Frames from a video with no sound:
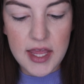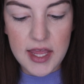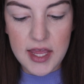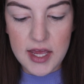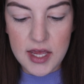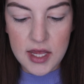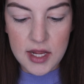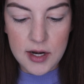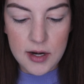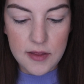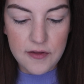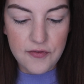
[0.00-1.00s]

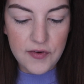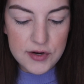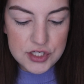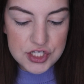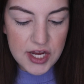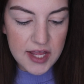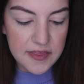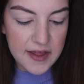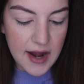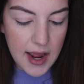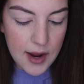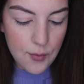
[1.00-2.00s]
And the first shade
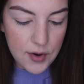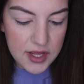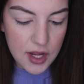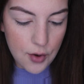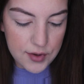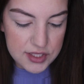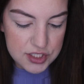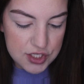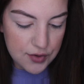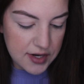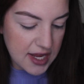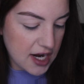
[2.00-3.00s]
that I want to go
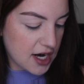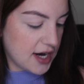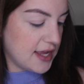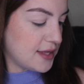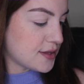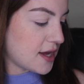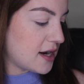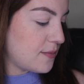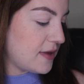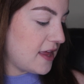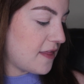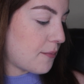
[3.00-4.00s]
into in here is going to
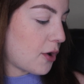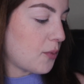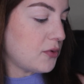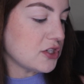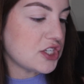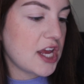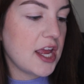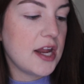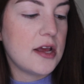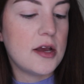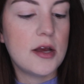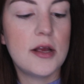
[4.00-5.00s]
be the purple
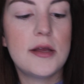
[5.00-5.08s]
shade.